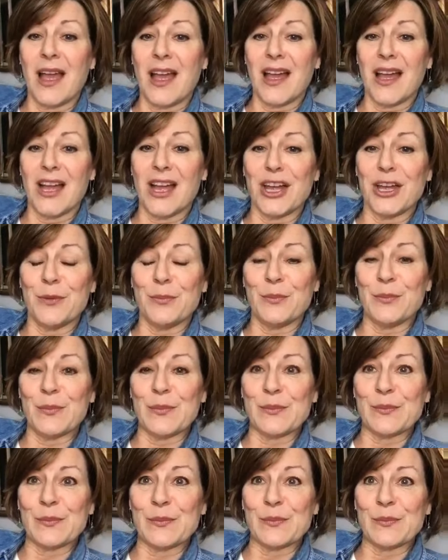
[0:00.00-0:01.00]
Go
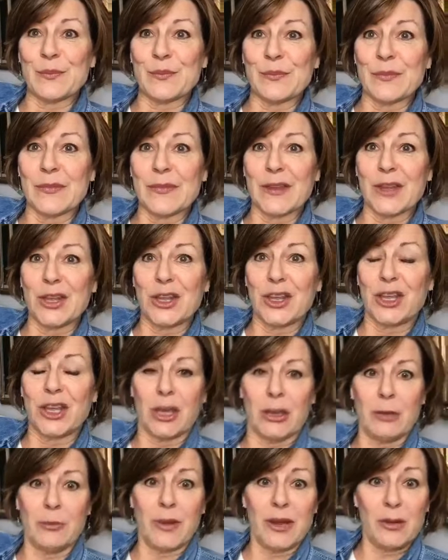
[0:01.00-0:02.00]

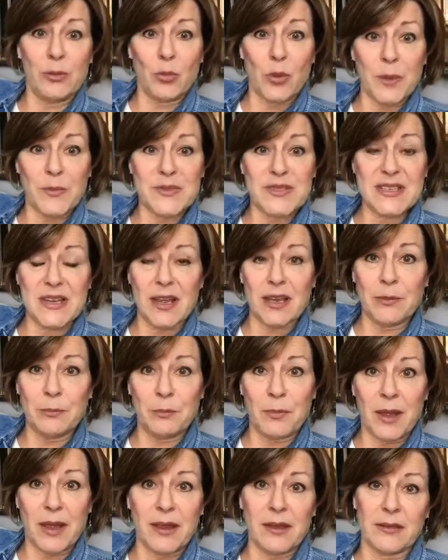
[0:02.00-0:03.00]
to my website,
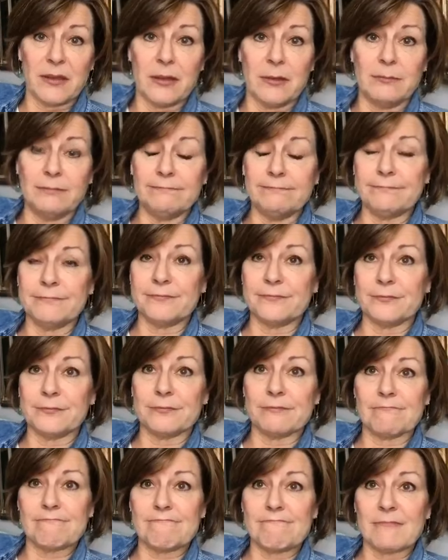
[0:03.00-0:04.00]
buy them.
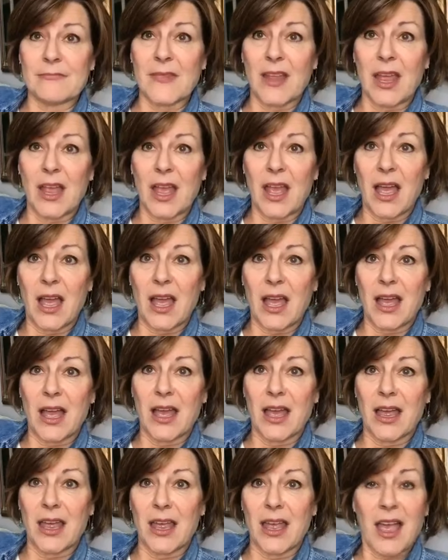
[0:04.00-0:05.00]

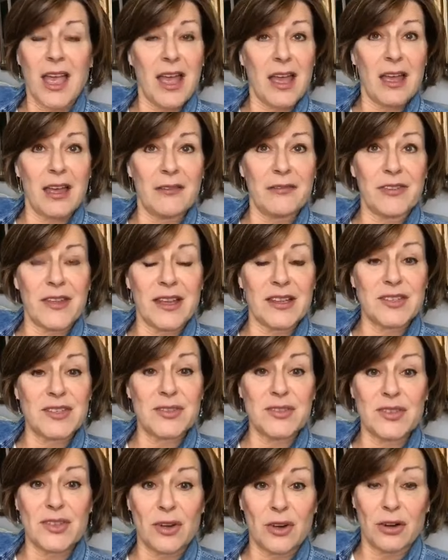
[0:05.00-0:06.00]
I have that
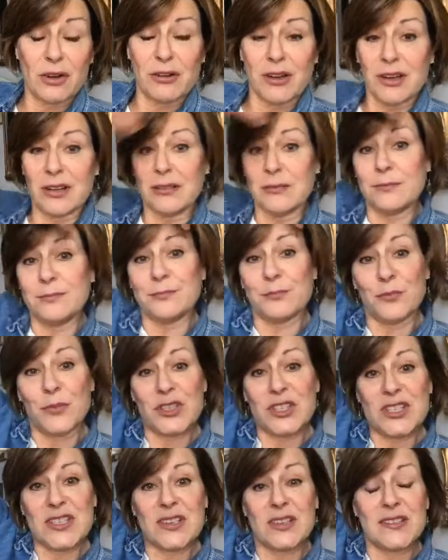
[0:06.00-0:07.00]
tutorial,
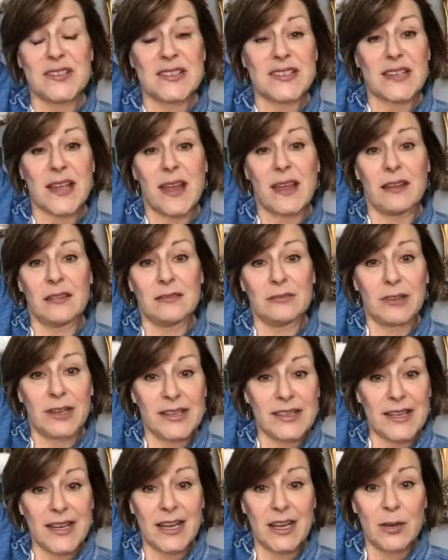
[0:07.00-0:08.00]
which is on sale
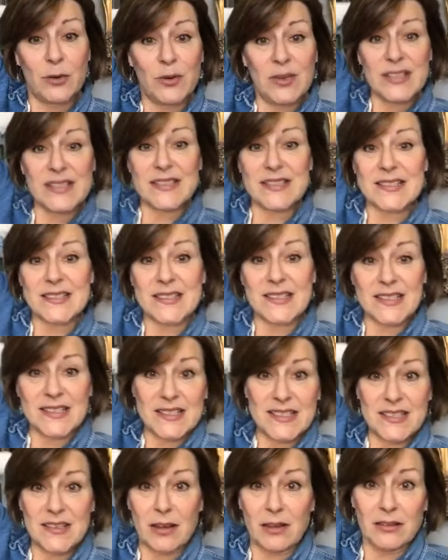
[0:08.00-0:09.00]
right now. It's
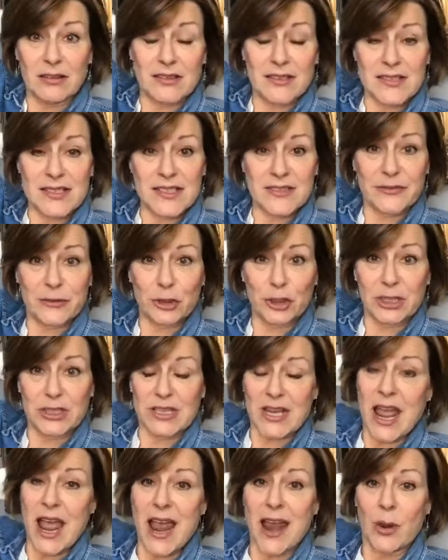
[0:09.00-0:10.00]
$60 for
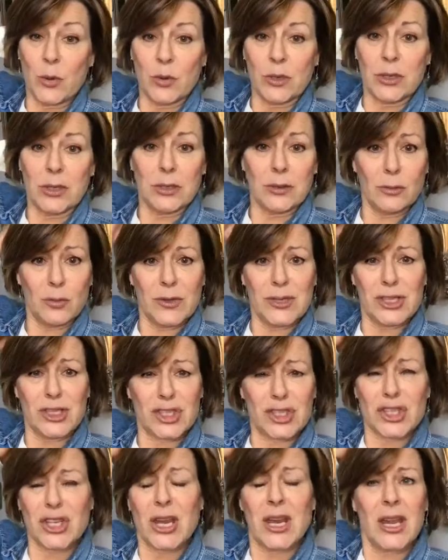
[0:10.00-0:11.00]
an hour,
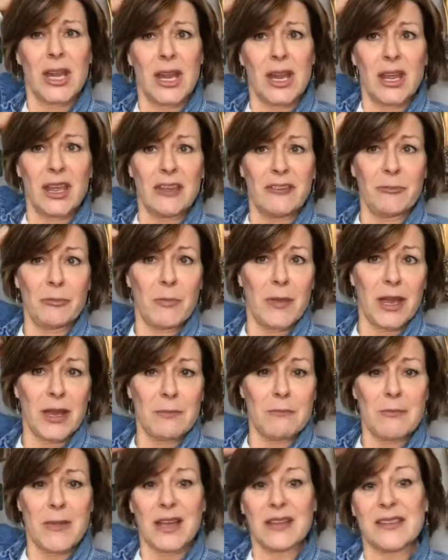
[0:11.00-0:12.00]
which, if my
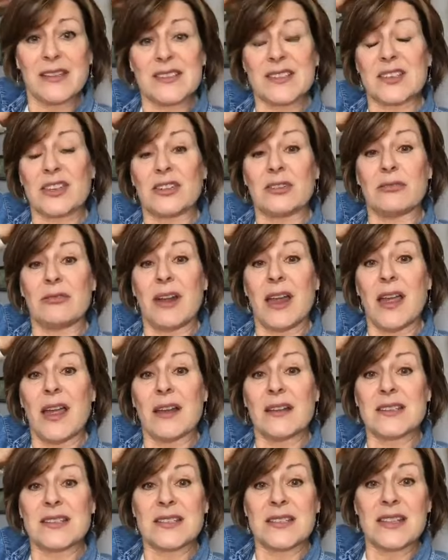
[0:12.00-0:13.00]
math is
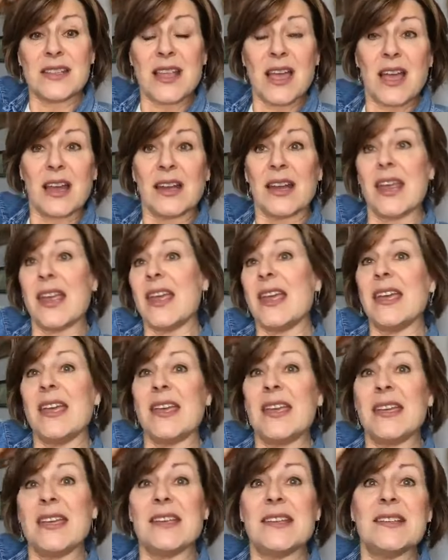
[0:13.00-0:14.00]
correct, that
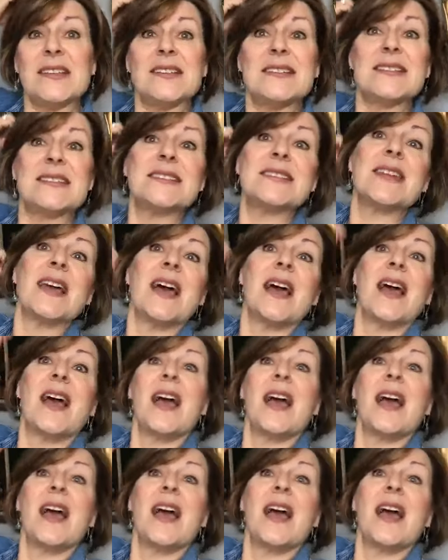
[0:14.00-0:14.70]
is